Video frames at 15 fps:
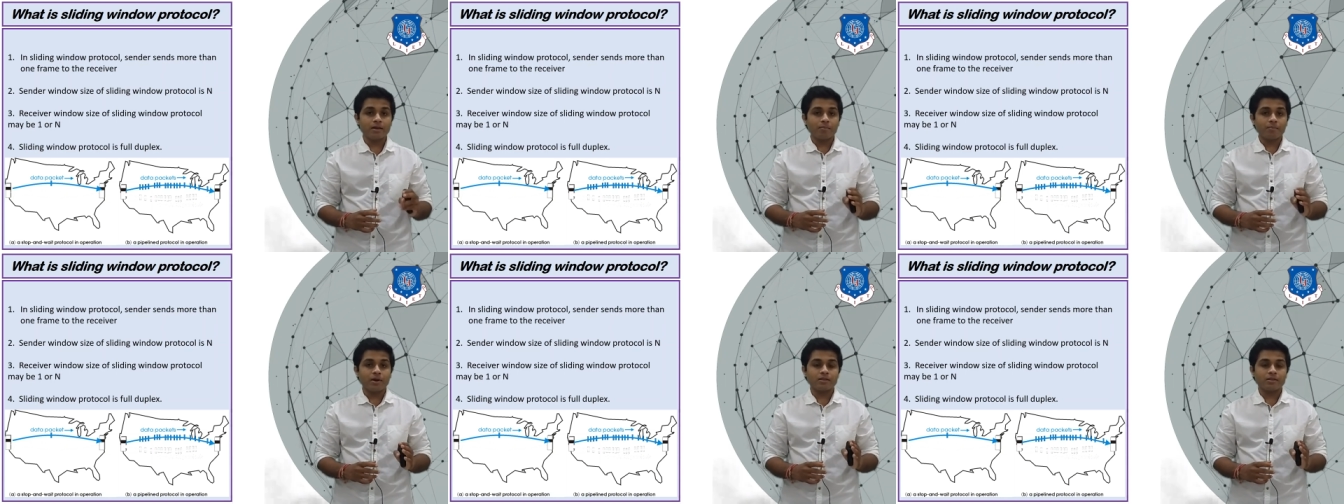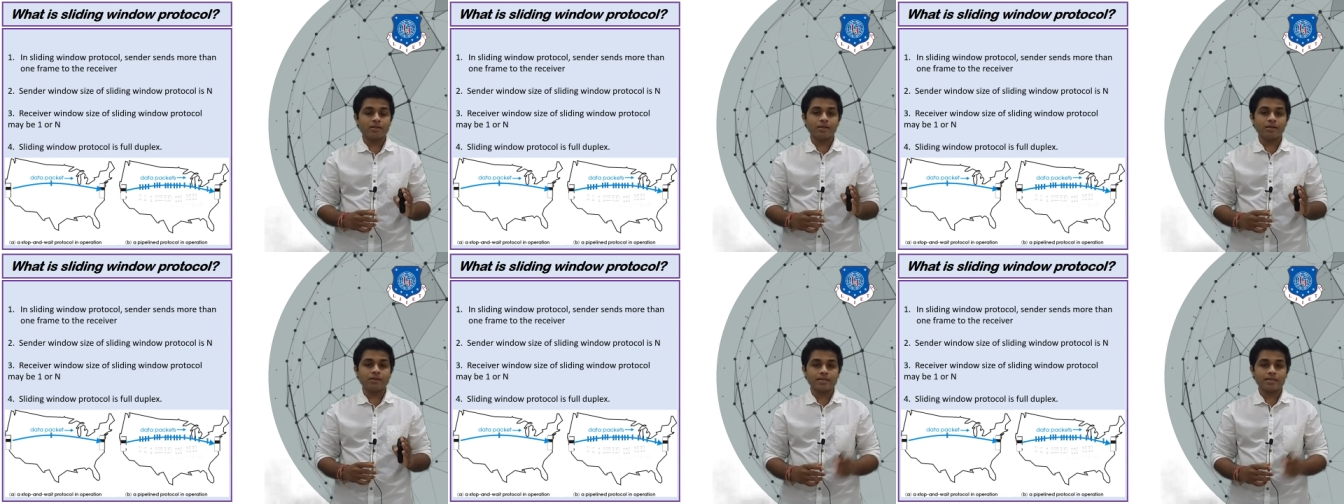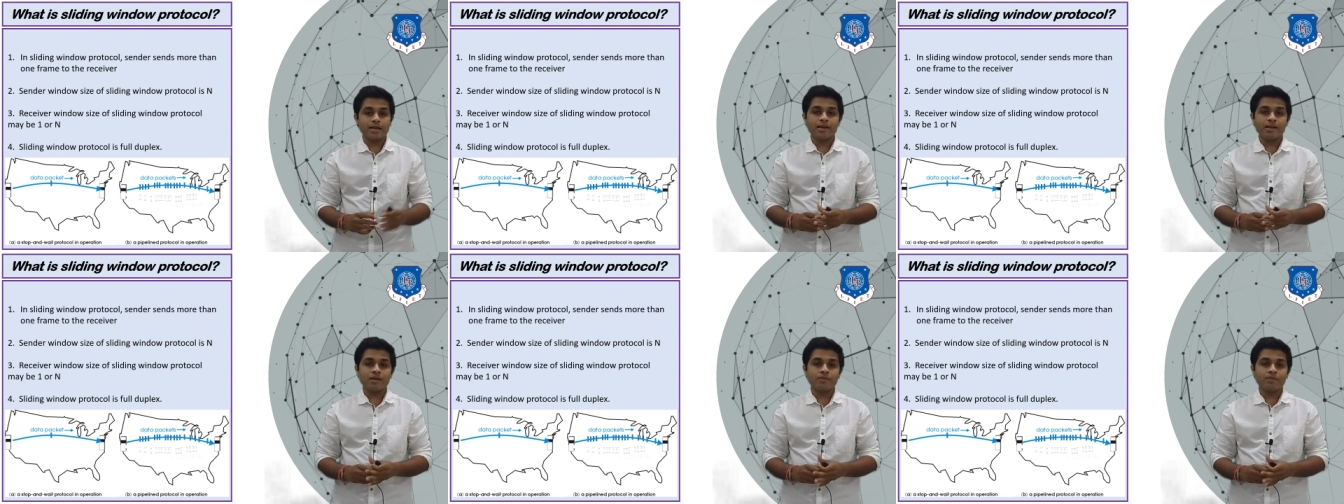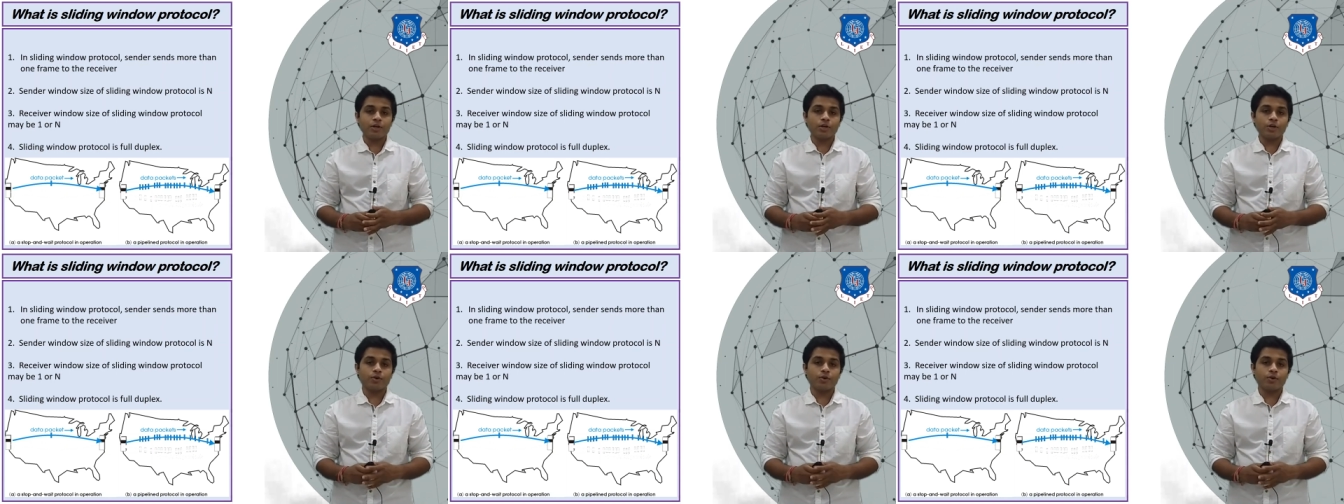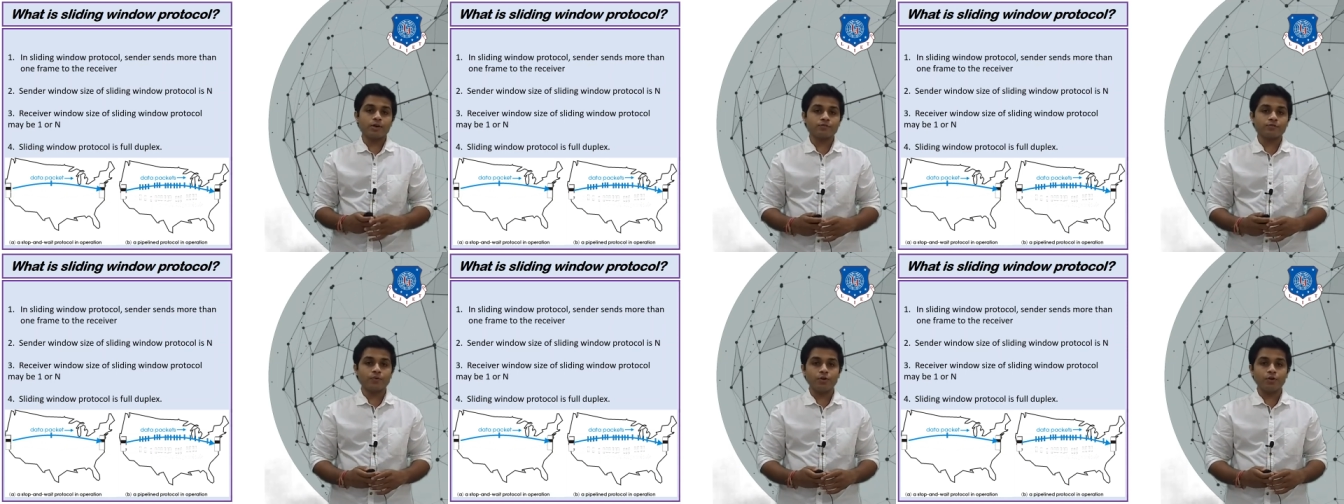but the sliding window is
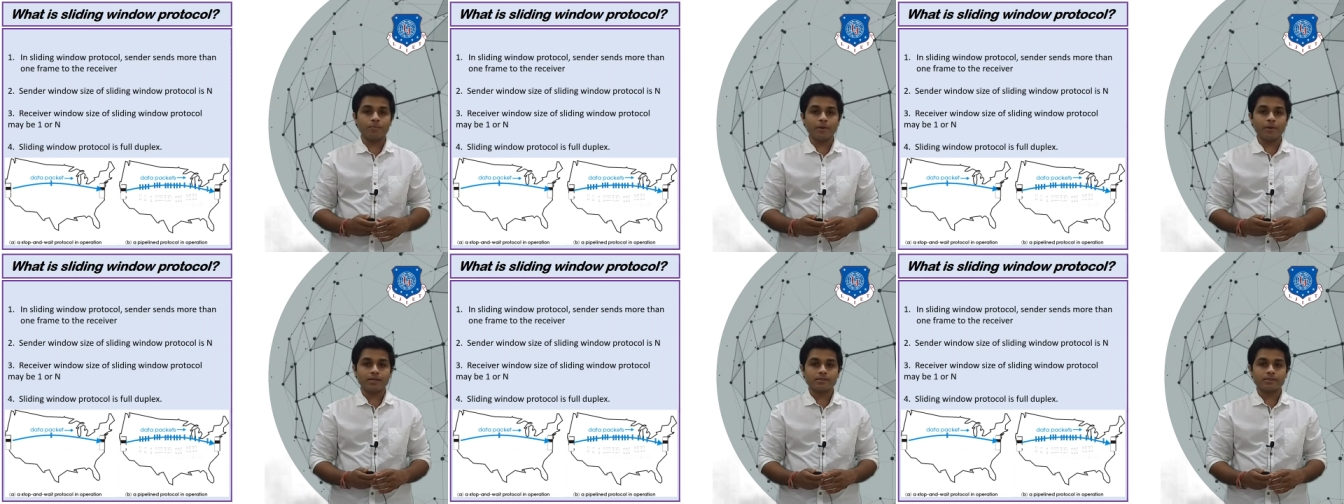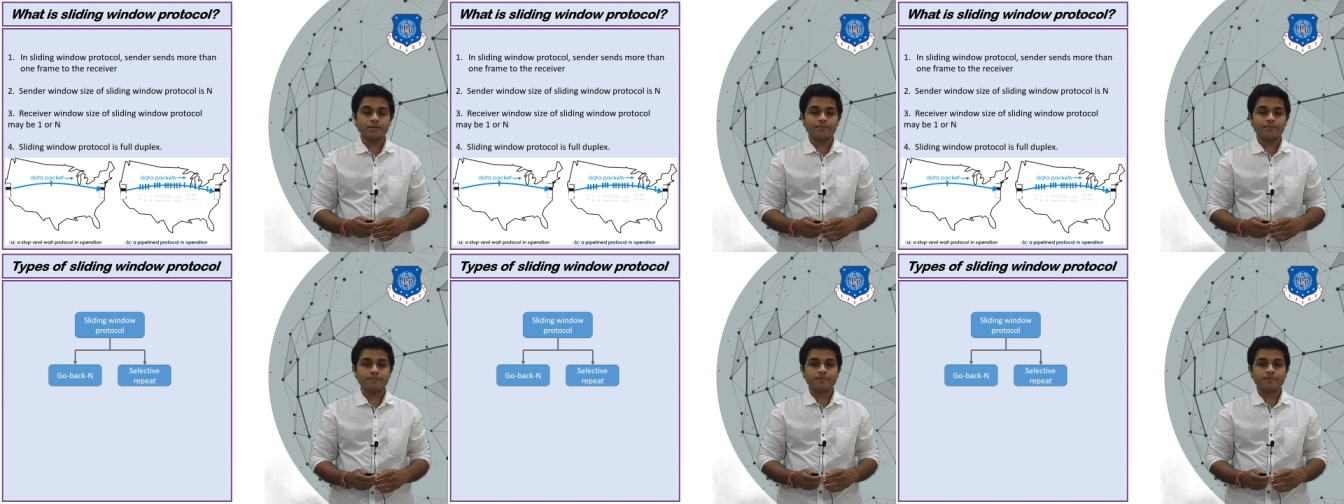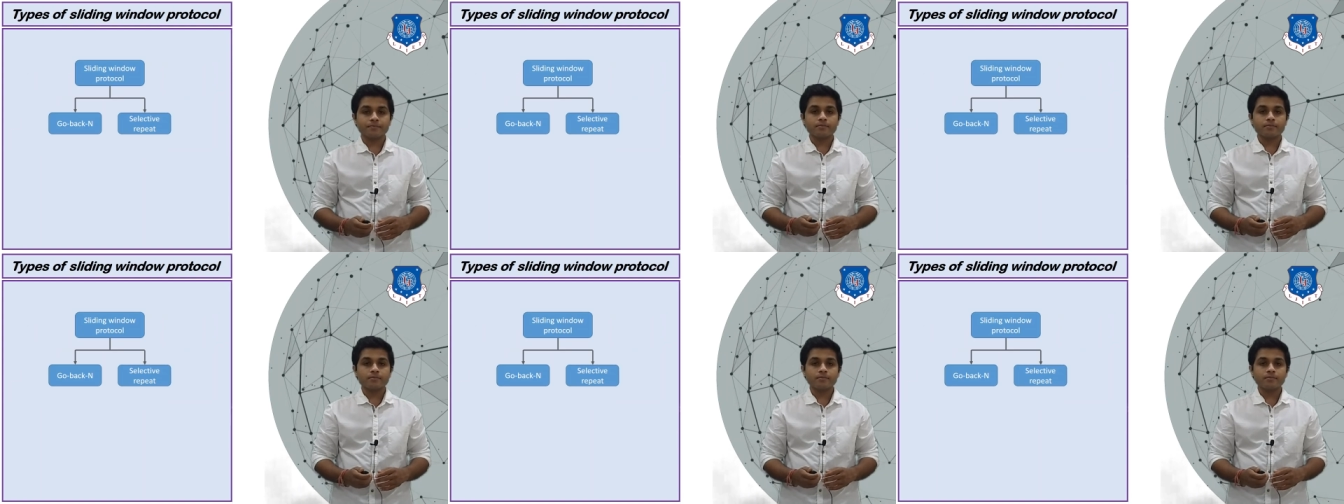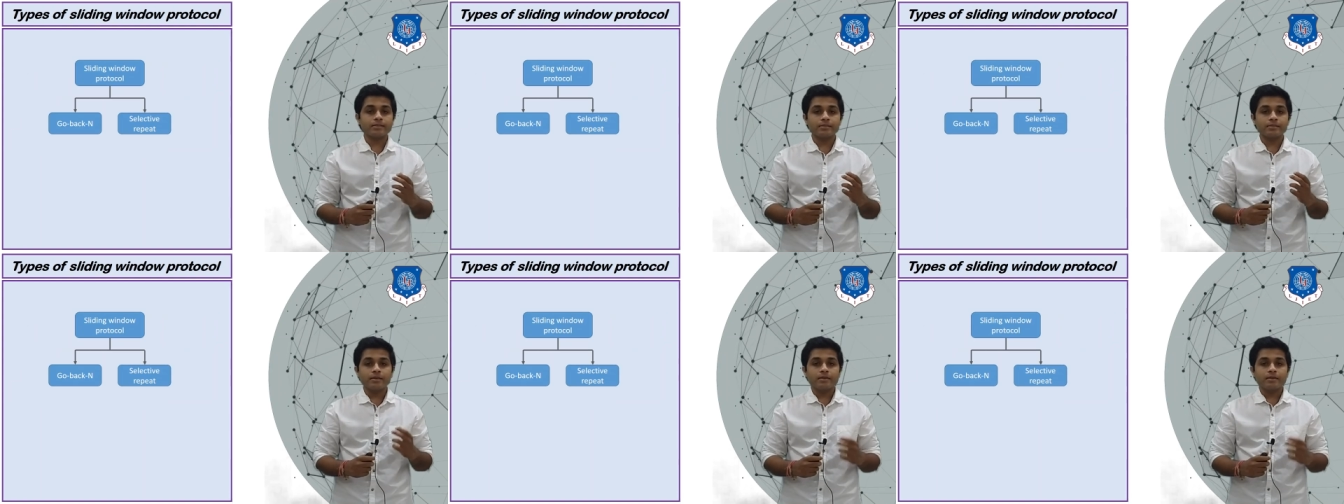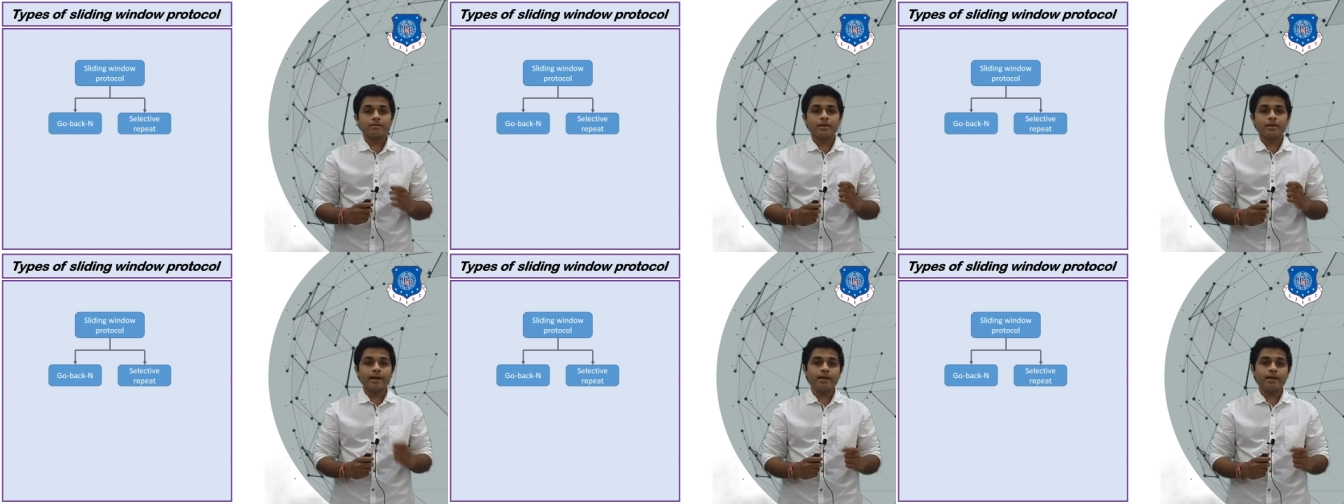full duplex.
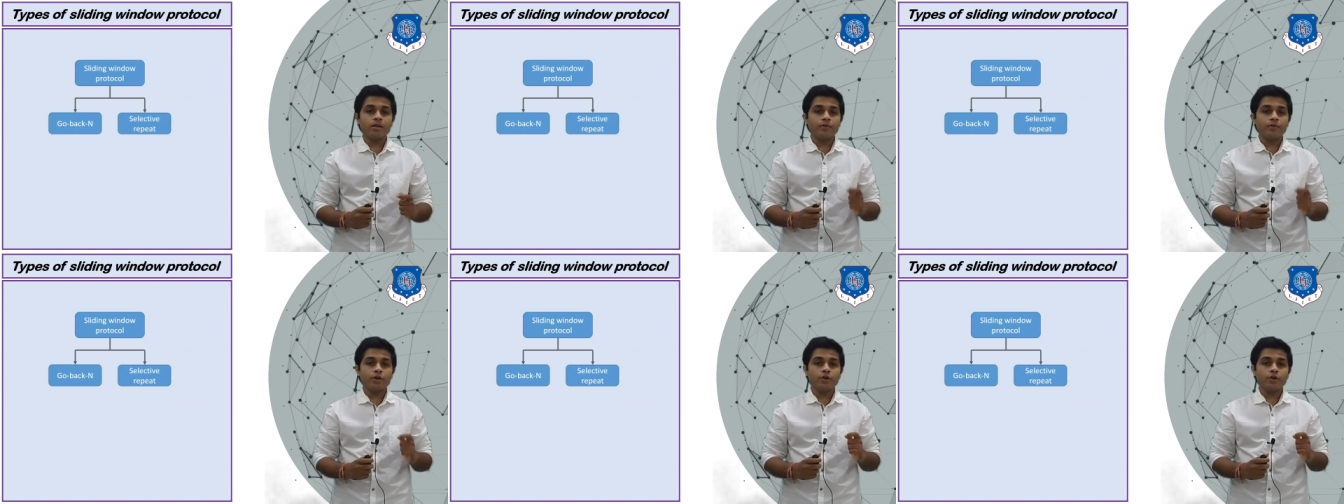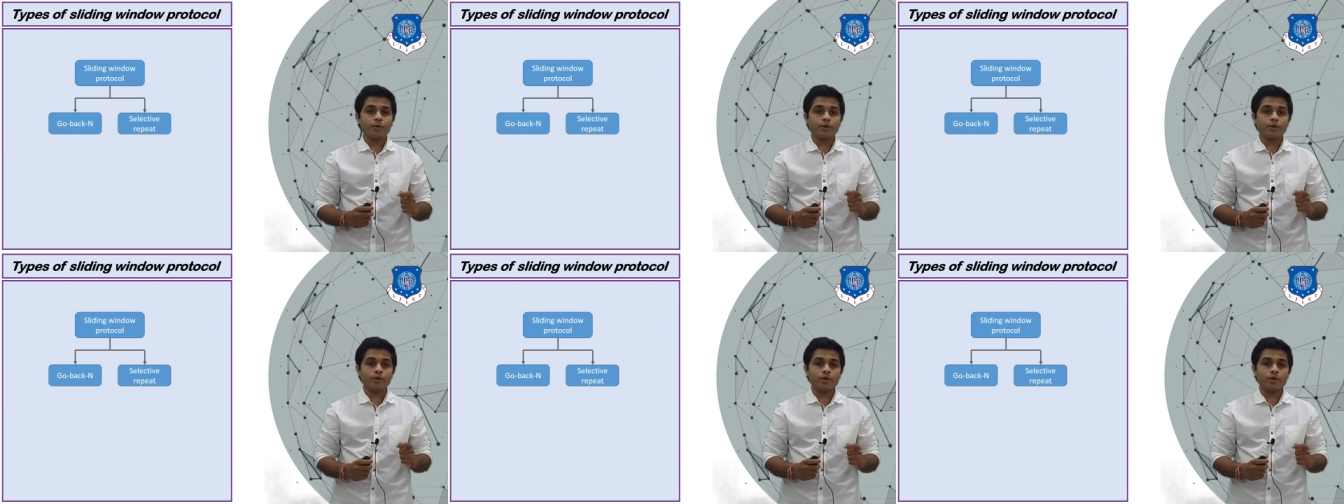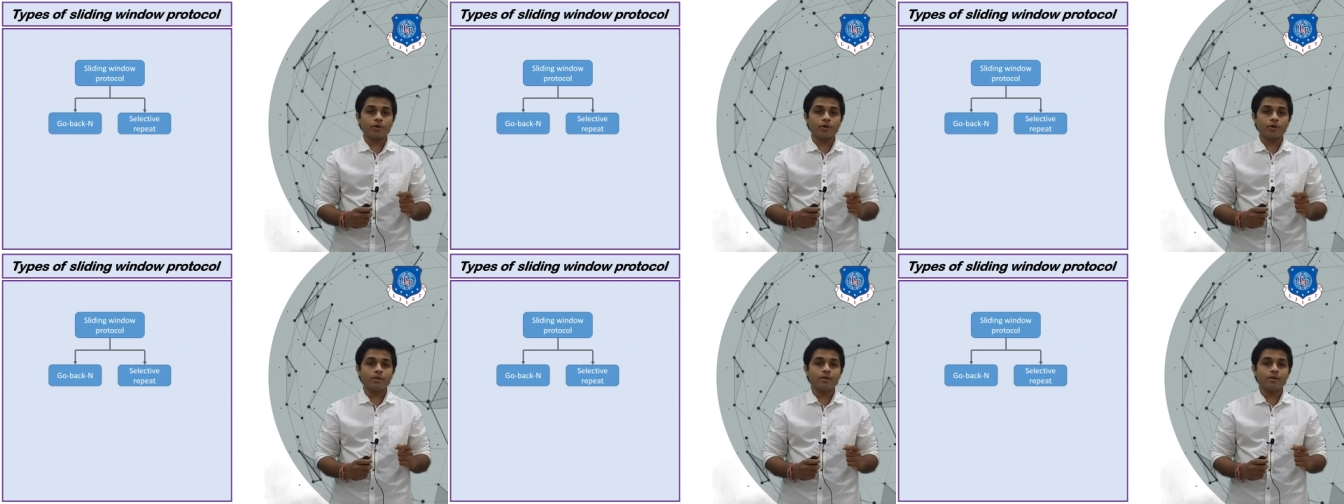Sliding window protocol